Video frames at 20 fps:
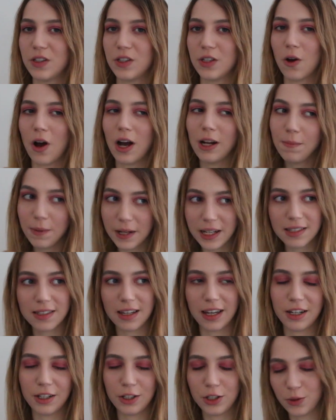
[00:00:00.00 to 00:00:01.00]
so I'd be
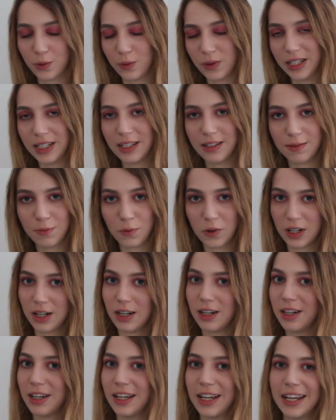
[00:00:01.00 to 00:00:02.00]
excited to read
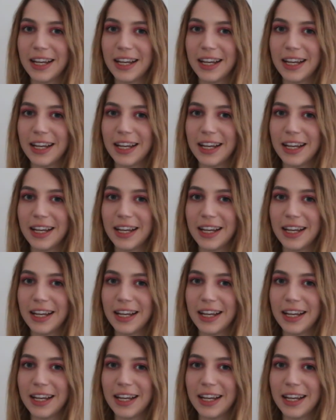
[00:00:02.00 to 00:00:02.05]
one